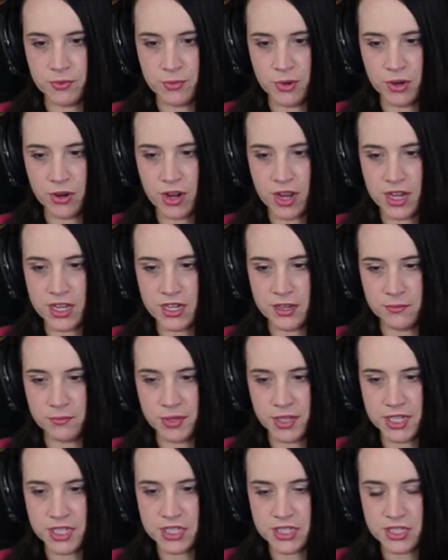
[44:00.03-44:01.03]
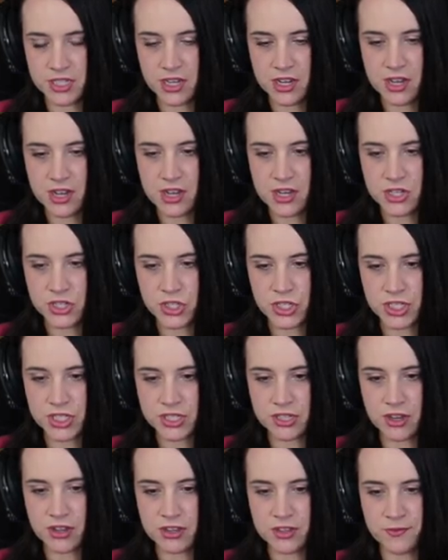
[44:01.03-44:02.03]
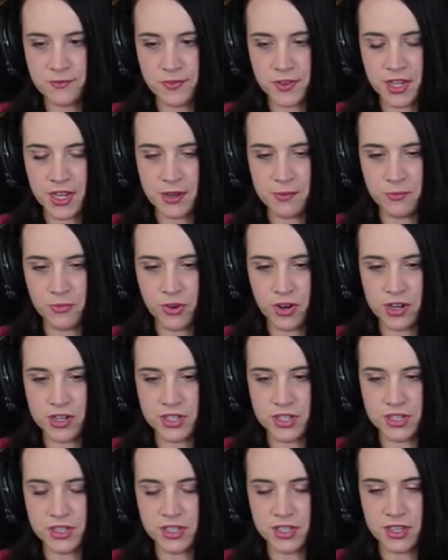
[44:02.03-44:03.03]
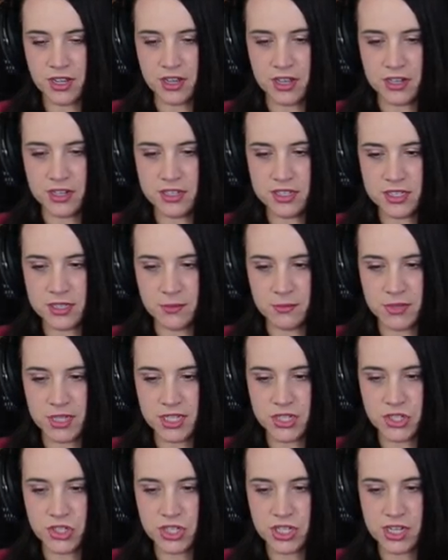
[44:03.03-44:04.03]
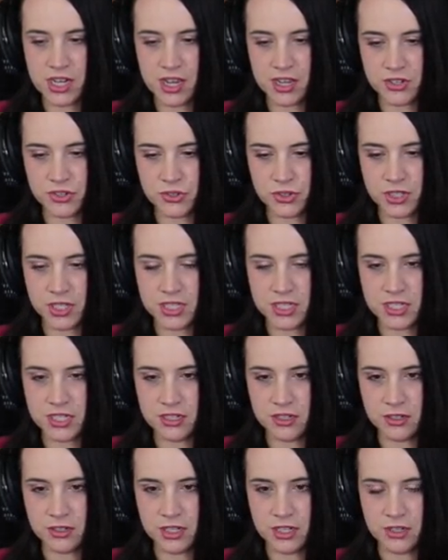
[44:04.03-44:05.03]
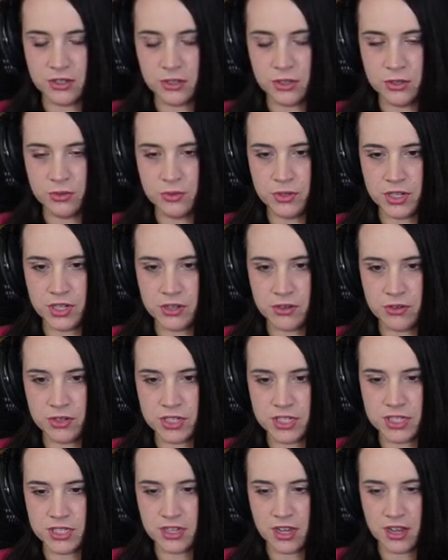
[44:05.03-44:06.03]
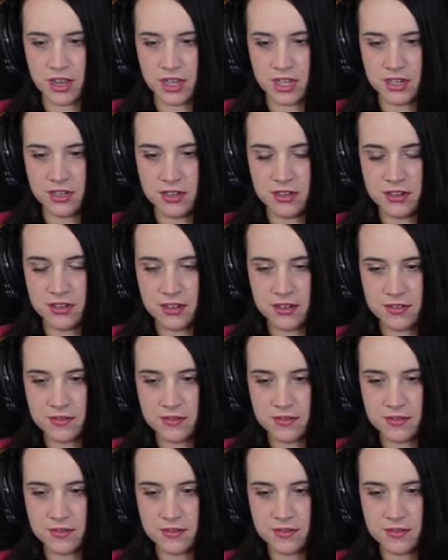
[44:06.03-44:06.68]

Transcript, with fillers: from her hiding place. She saw the flame run to the gun, something she naturally didn't include in her design.